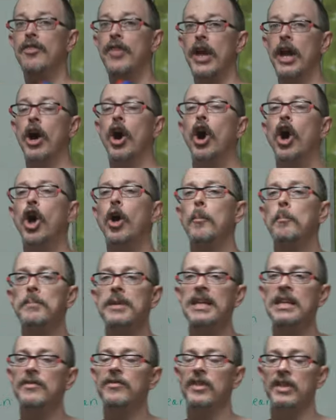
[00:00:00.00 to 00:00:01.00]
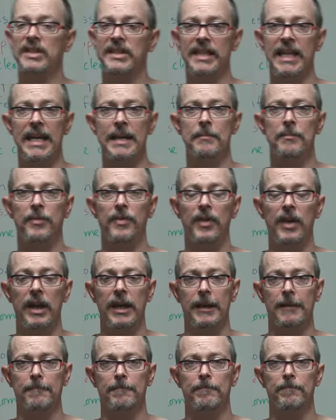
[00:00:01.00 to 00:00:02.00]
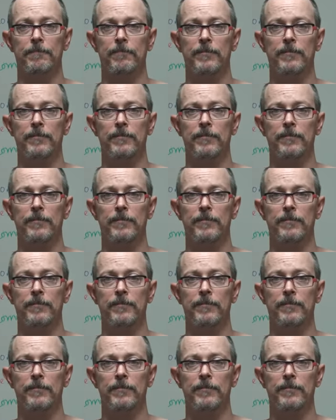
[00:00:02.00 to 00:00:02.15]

they all mean the same thing.